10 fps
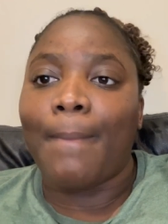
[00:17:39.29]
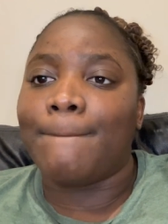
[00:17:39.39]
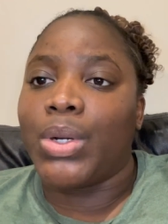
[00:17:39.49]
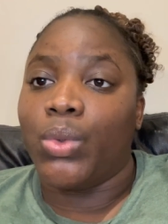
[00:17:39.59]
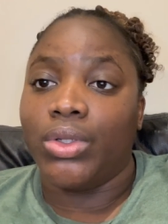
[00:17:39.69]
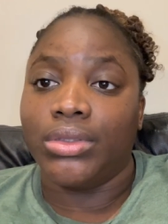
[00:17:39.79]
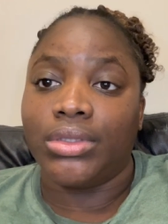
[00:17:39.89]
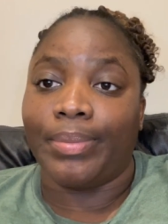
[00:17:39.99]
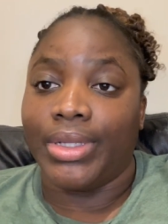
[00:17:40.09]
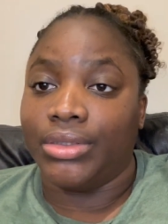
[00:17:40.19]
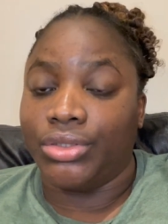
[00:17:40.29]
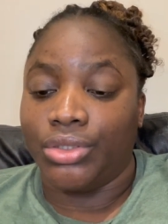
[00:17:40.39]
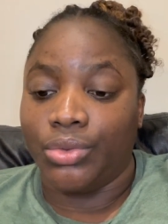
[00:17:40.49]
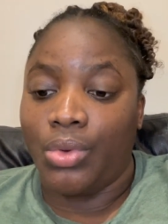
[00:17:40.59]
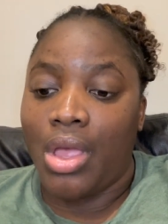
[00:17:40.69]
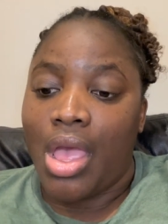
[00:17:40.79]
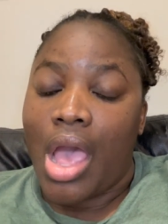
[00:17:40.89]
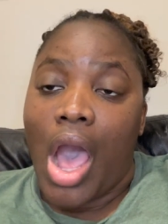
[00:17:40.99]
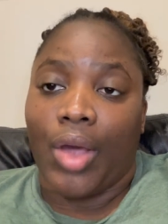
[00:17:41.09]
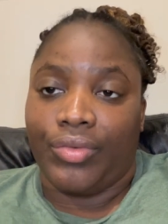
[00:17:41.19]
mold mildew
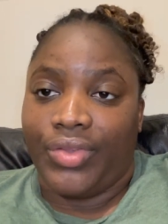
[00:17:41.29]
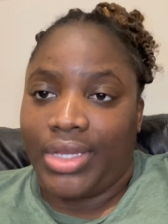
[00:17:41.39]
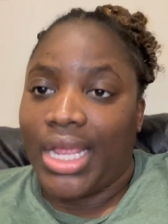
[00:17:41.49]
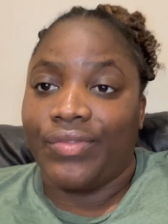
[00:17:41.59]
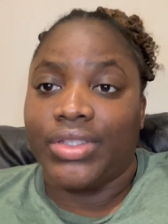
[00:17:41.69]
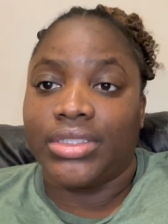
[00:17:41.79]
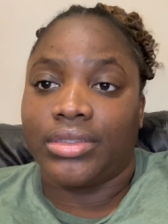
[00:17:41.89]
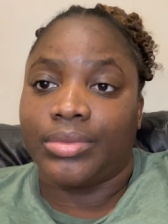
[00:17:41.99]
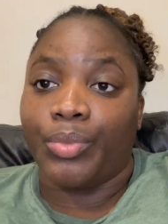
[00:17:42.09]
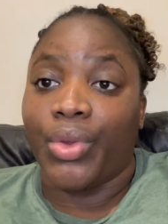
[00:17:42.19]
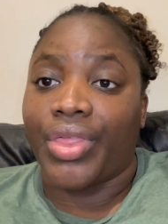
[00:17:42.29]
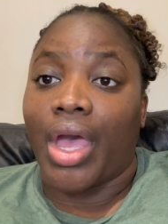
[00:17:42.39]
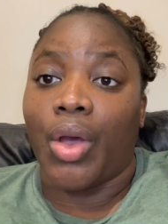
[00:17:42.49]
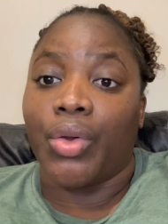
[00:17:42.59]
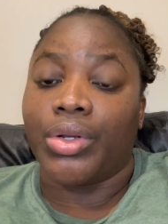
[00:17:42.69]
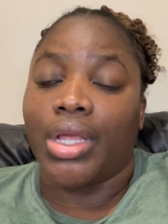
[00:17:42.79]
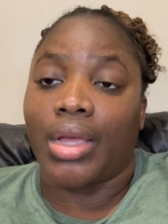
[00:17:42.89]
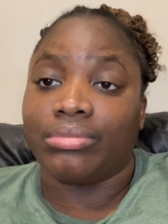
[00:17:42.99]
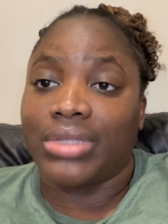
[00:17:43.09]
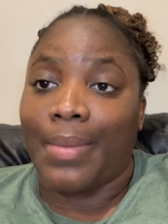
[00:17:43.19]
out of the canvas without
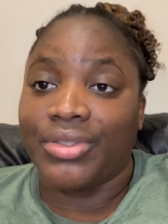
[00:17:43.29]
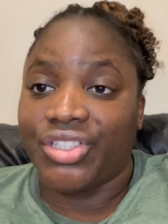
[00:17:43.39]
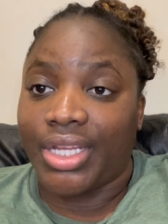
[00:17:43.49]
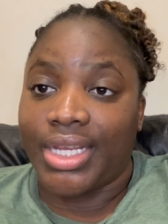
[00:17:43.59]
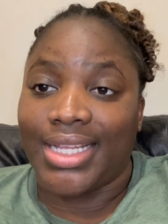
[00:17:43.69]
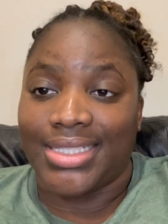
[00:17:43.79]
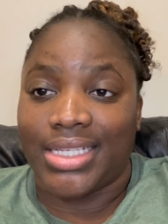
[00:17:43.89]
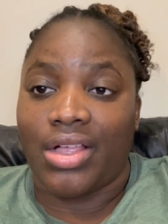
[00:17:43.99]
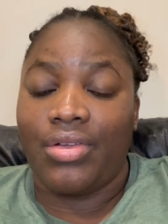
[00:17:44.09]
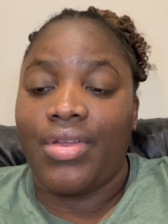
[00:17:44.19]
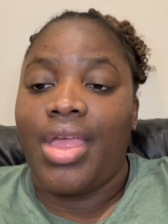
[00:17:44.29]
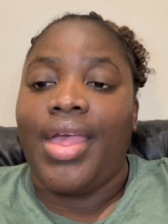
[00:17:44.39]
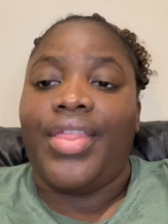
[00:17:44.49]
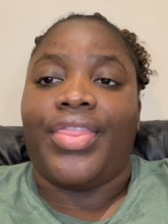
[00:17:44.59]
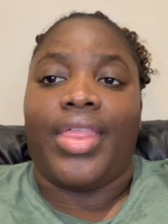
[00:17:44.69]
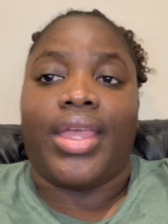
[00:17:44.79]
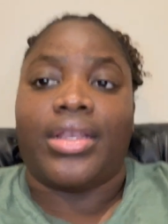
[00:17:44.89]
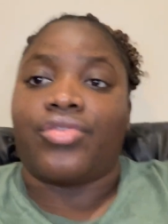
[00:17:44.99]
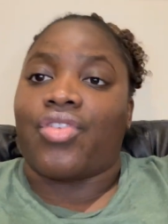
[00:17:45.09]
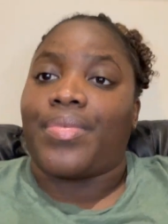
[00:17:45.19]
um, damaging it itself,
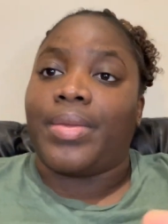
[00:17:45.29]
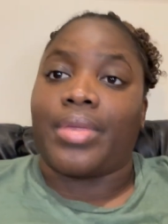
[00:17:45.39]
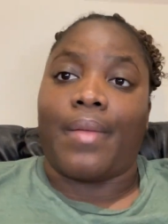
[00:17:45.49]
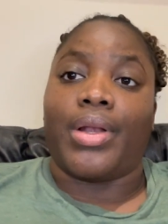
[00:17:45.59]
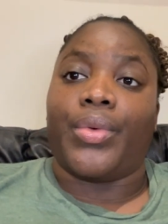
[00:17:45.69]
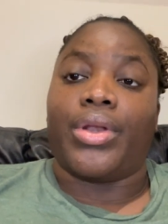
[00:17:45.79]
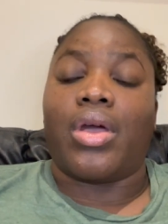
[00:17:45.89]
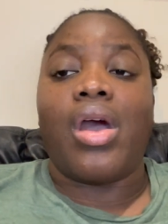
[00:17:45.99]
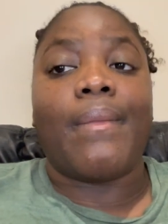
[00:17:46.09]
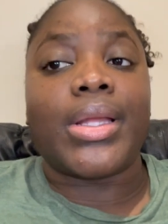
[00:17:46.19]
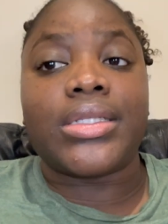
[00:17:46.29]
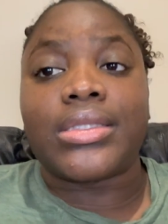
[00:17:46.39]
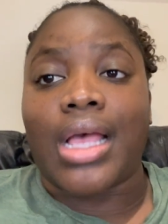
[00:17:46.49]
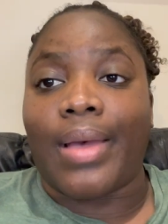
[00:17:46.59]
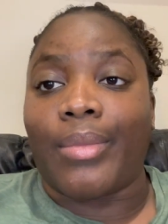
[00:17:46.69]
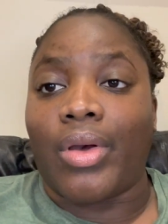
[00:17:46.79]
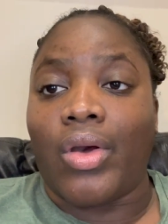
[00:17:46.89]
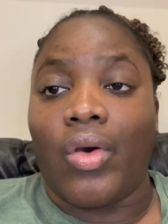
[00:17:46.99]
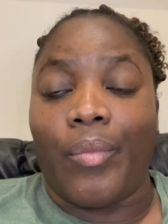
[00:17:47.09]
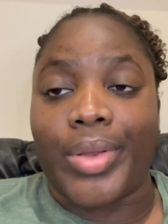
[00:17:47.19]
then drop them down below in the comments. I'm
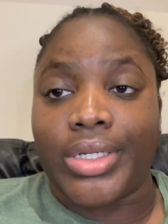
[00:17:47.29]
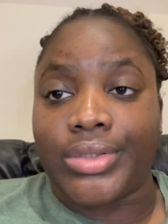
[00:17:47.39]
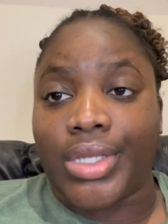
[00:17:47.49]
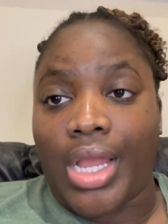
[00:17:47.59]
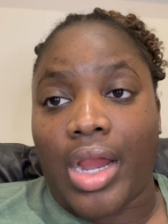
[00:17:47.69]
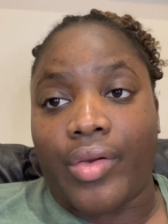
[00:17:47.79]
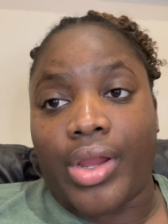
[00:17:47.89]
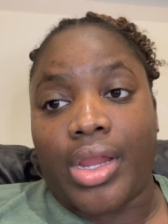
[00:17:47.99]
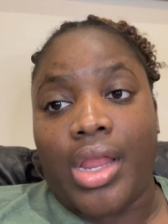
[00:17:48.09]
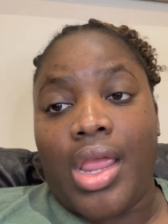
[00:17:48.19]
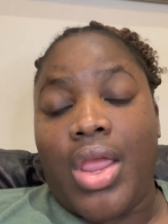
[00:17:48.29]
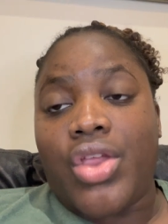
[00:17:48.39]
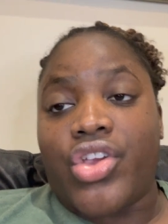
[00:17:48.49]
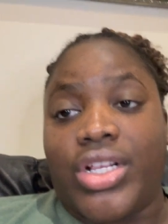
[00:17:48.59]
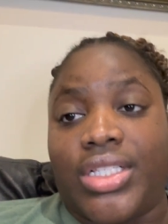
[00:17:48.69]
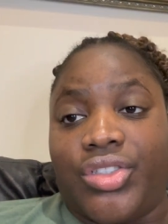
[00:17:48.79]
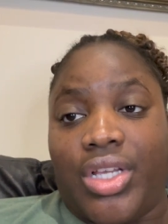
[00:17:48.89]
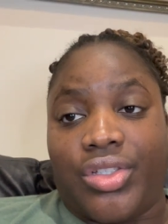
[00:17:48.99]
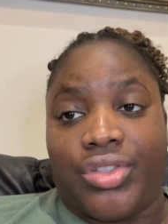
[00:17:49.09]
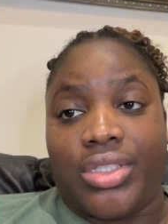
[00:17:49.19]
open to hearing your
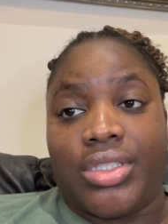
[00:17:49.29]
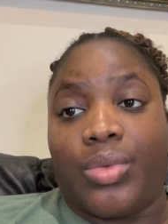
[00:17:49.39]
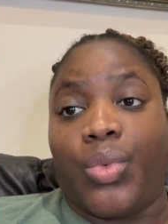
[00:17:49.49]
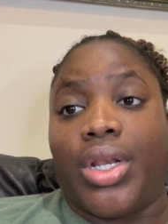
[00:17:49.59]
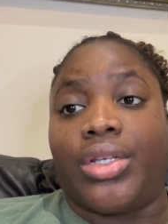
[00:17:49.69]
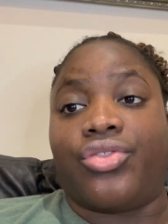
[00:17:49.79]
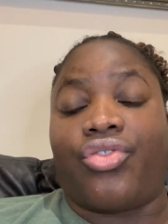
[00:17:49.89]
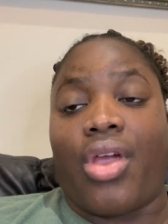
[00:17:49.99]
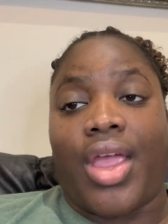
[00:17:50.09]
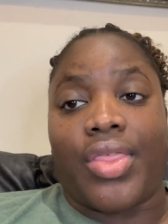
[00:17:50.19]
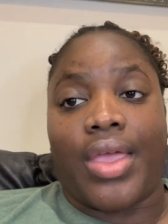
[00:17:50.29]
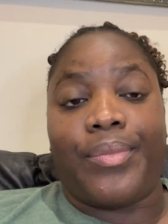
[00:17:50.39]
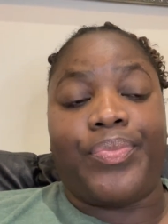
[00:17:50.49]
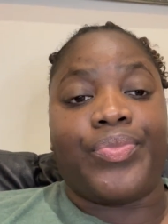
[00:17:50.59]
suggestions and willing to try them.